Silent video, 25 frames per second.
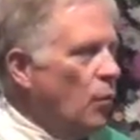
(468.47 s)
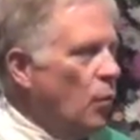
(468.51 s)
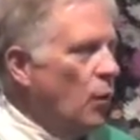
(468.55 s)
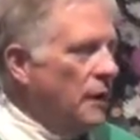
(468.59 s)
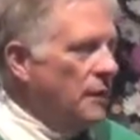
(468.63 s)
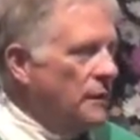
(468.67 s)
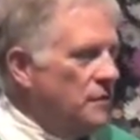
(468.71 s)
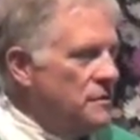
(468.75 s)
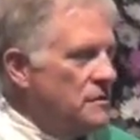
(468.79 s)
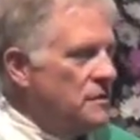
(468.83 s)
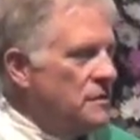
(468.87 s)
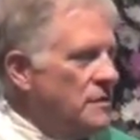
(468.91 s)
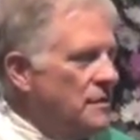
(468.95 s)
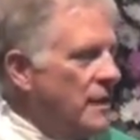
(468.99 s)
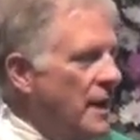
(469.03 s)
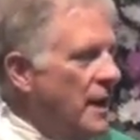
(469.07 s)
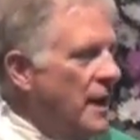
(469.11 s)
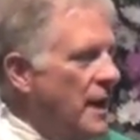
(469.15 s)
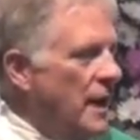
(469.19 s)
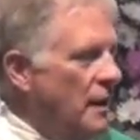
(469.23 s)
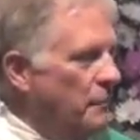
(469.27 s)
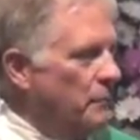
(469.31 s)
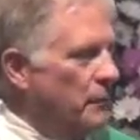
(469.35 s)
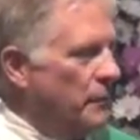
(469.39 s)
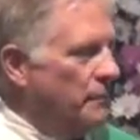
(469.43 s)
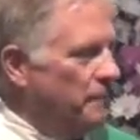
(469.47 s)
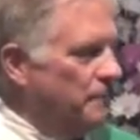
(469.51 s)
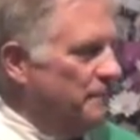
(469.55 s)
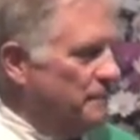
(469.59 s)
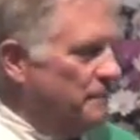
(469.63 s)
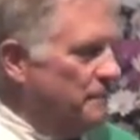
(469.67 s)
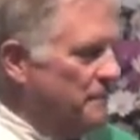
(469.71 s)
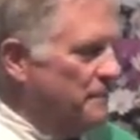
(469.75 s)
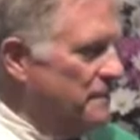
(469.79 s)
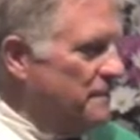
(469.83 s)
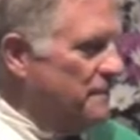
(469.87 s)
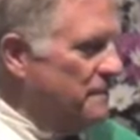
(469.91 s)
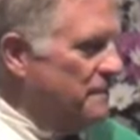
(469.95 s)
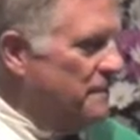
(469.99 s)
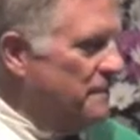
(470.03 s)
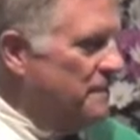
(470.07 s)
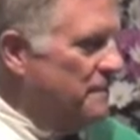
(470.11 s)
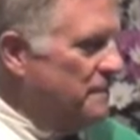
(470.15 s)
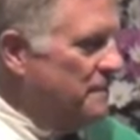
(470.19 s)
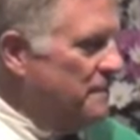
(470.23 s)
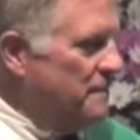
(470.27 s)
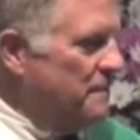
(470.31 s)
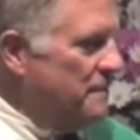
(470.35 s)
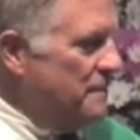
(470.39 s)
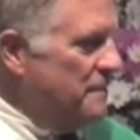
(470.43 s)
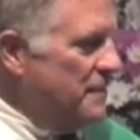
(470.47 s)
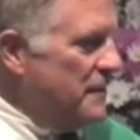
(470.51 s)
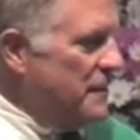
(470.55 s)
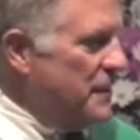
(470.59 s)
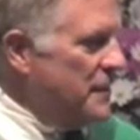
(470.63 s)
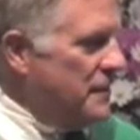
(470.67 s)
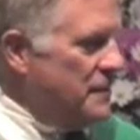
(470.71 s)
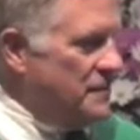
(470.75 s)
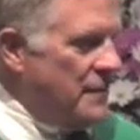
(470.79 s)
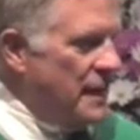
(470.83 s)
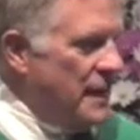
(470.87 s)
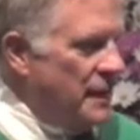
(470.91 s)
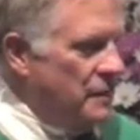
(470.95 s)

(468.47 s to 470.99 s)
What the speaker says: What is going to happen? Is